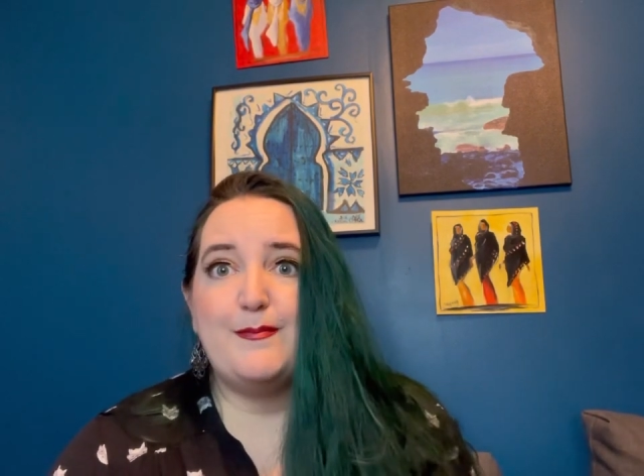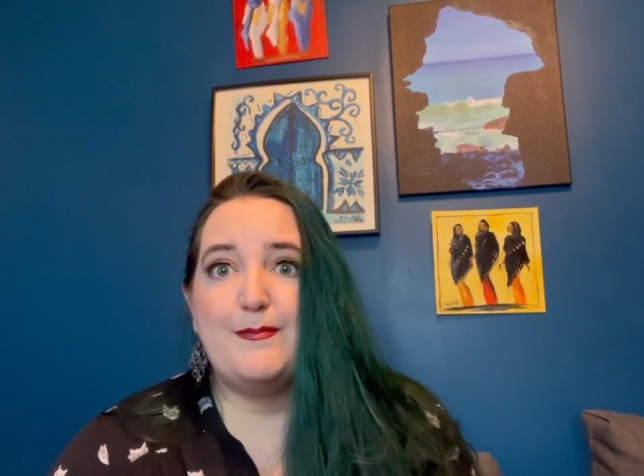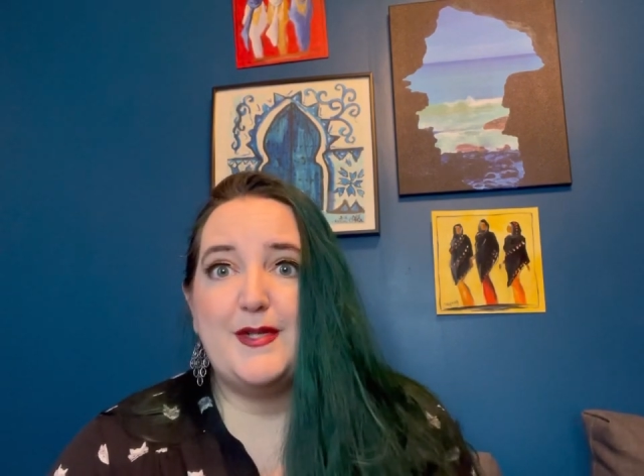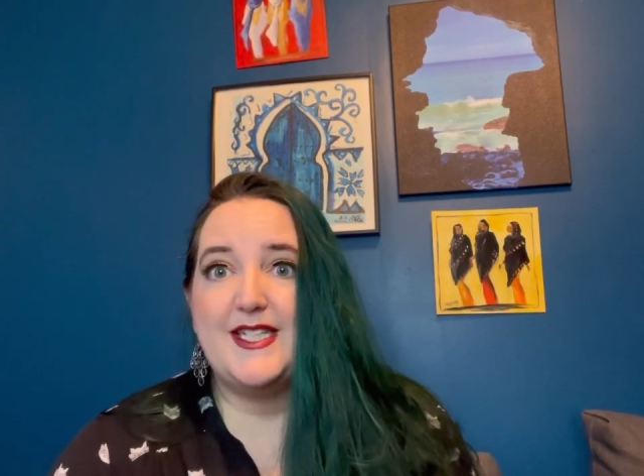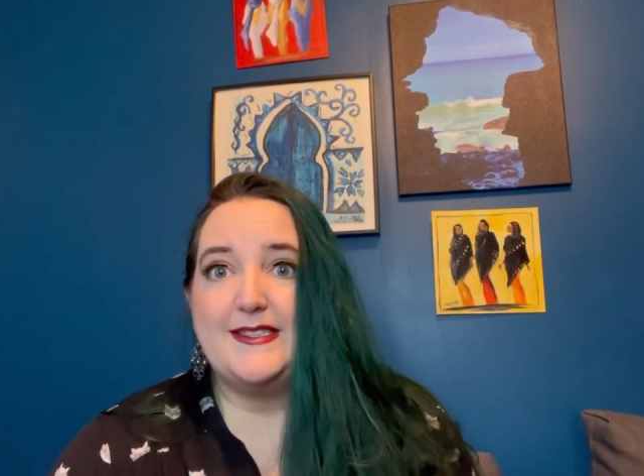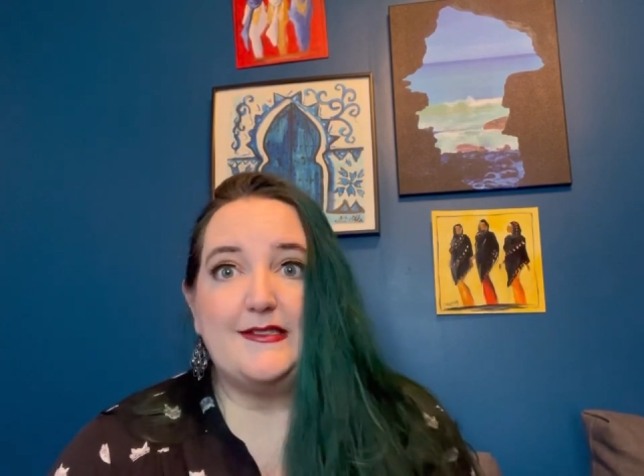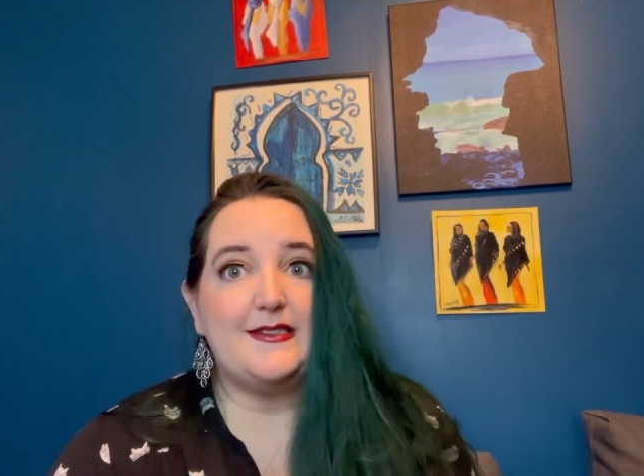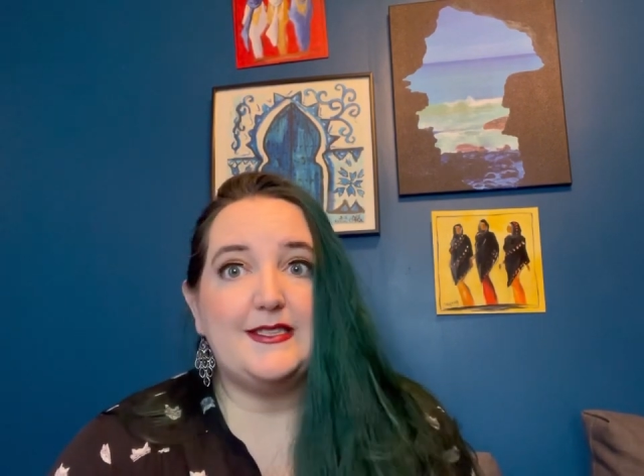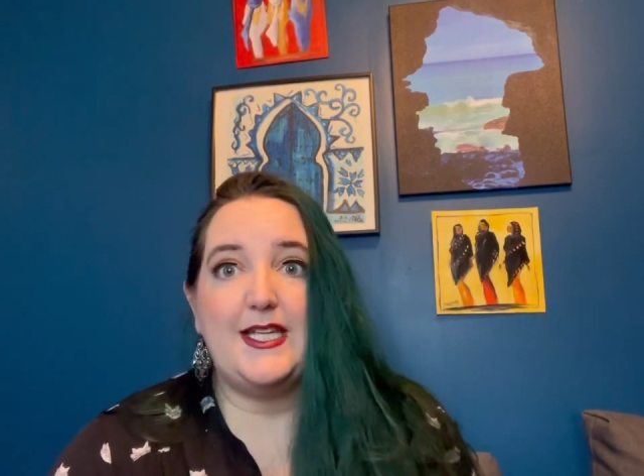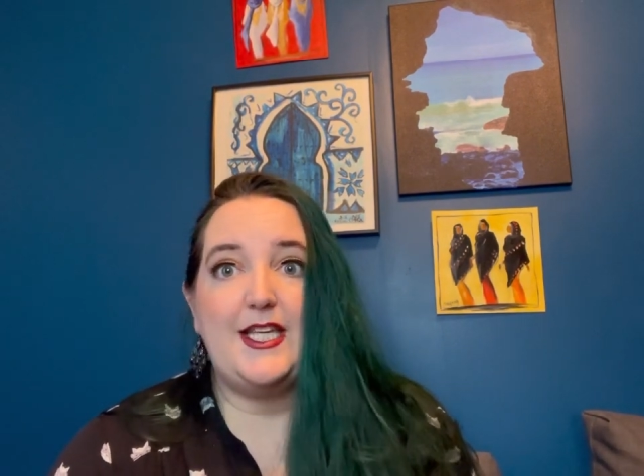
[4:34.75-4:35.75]
but
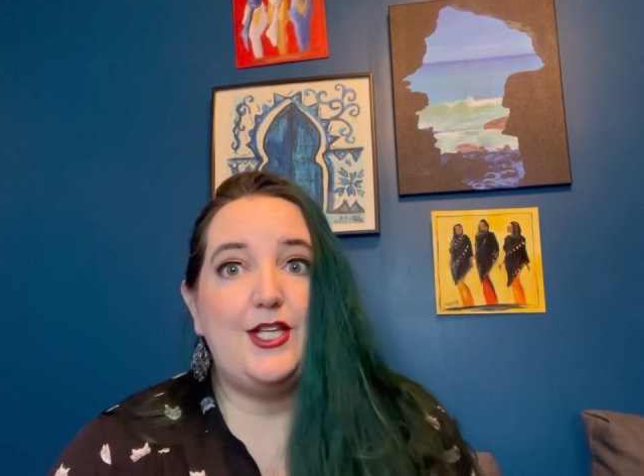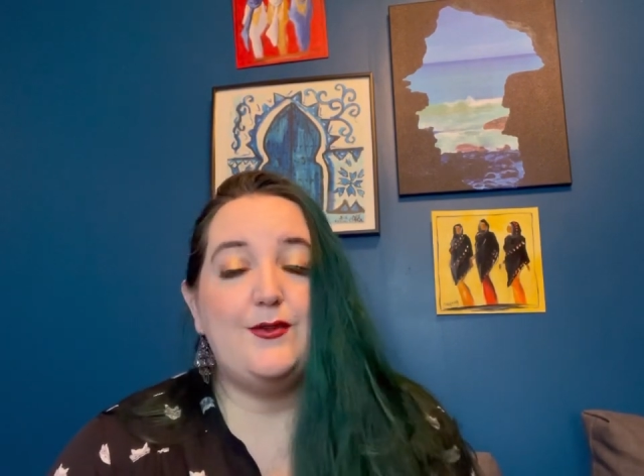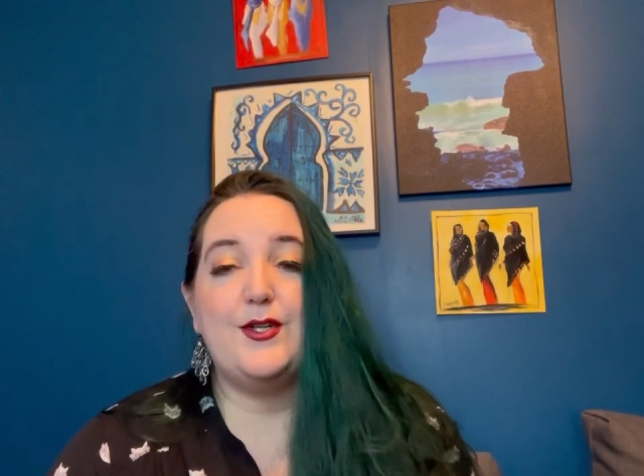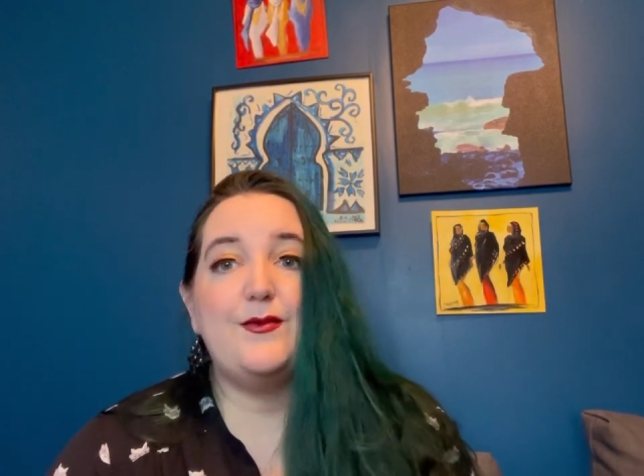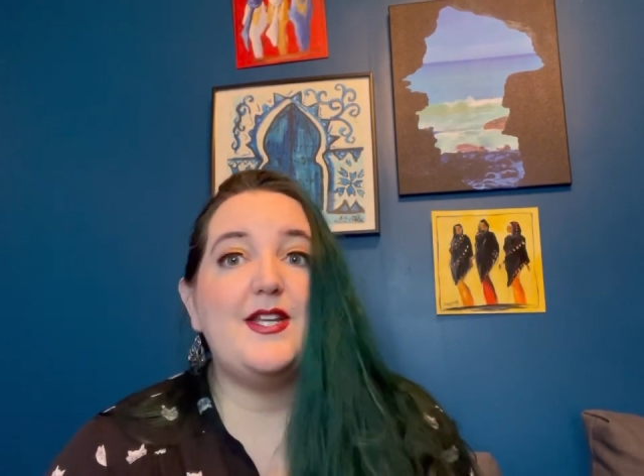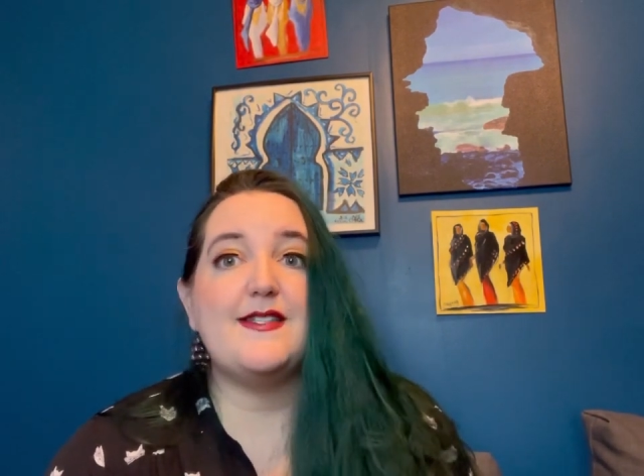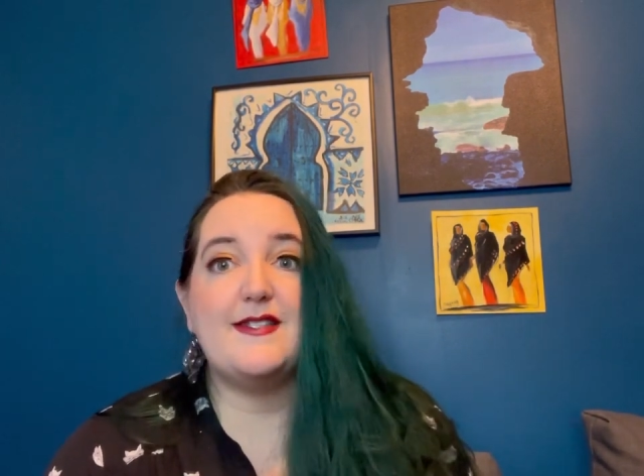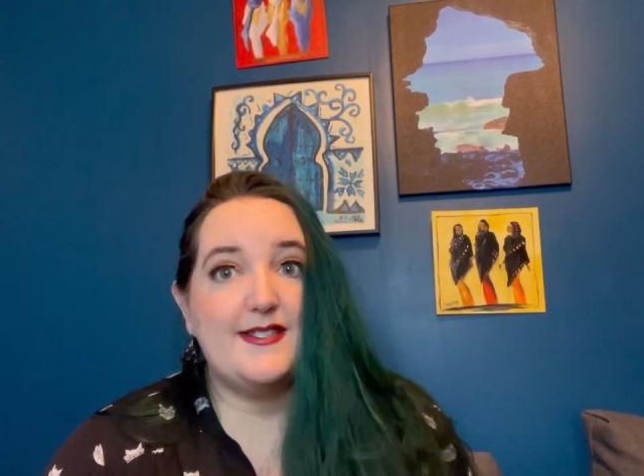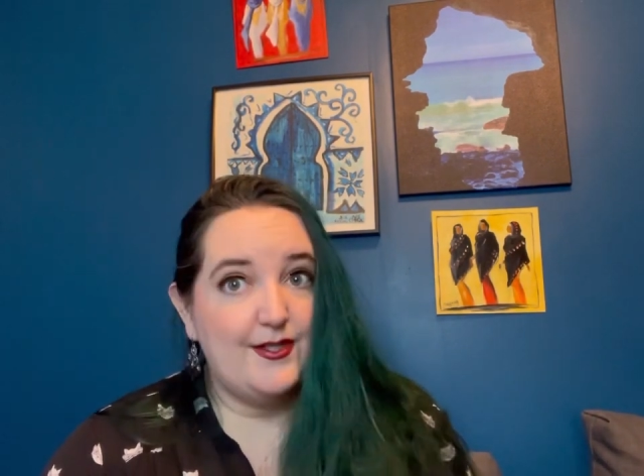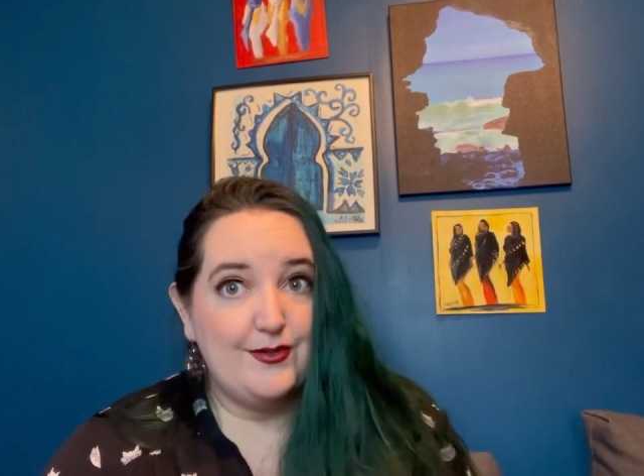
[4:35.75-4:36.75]
you don't
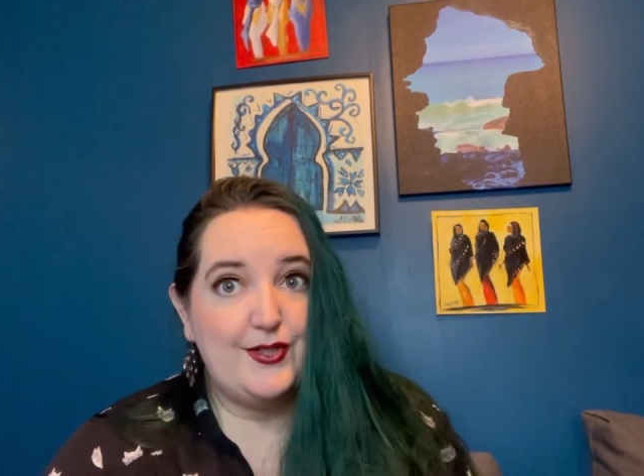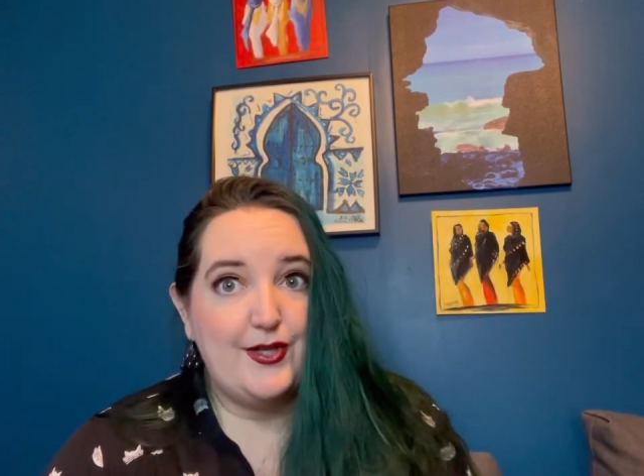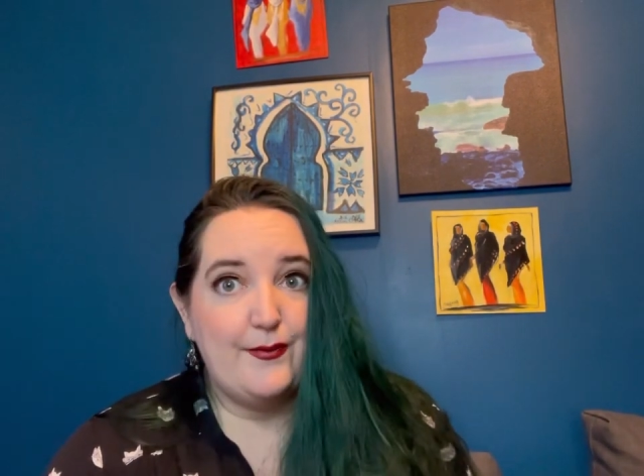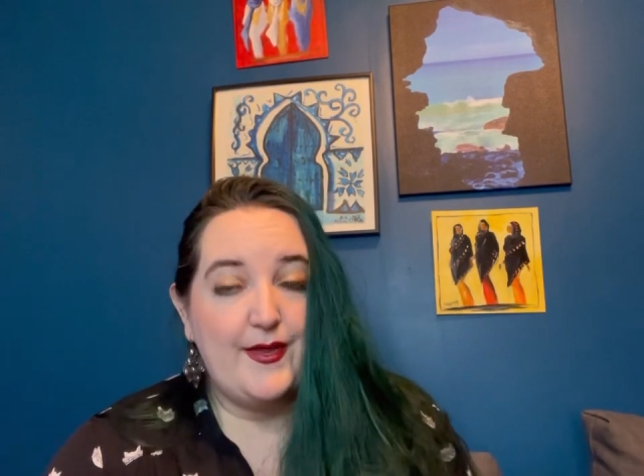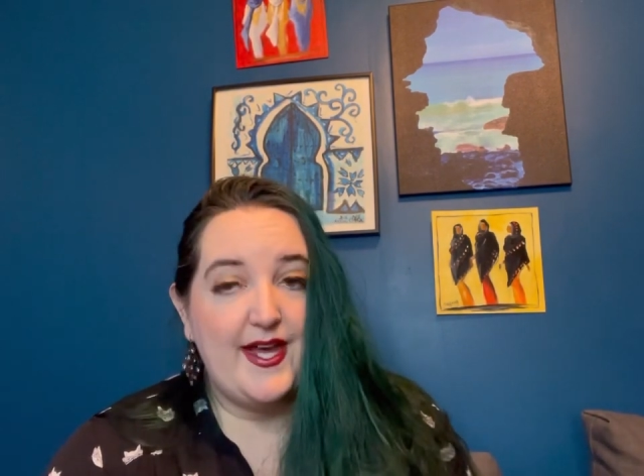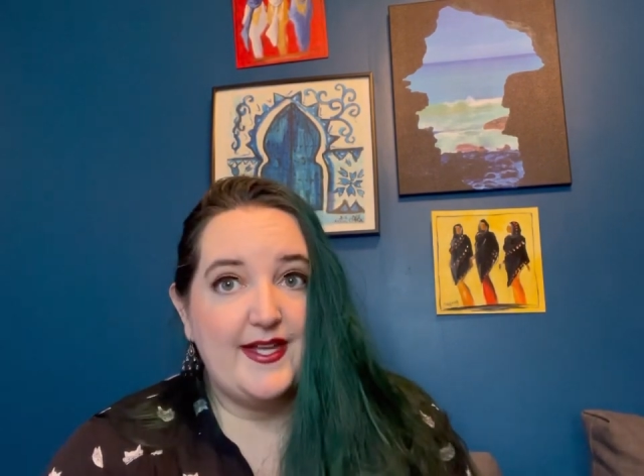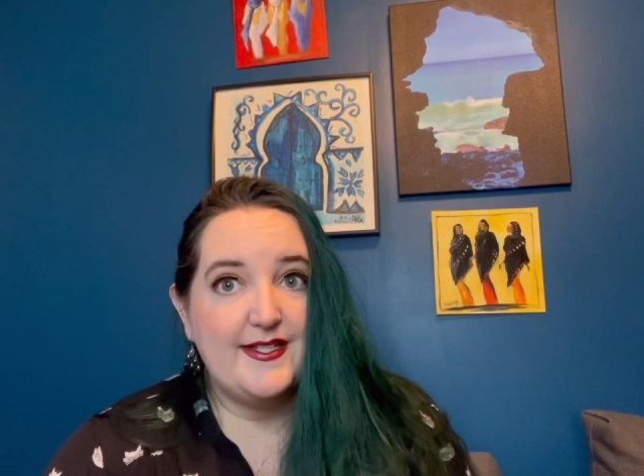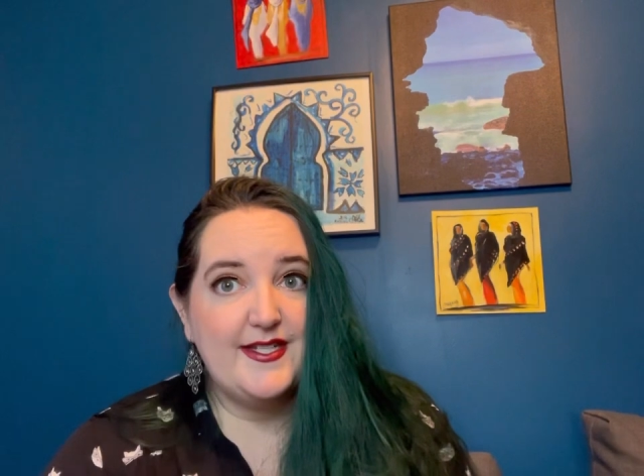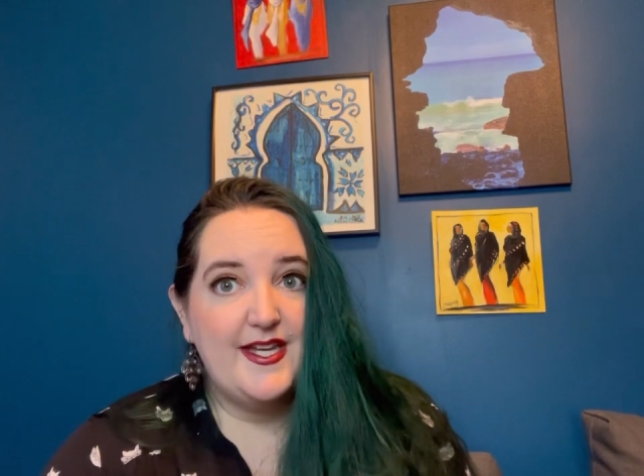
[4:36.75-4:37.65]
necessarily know that.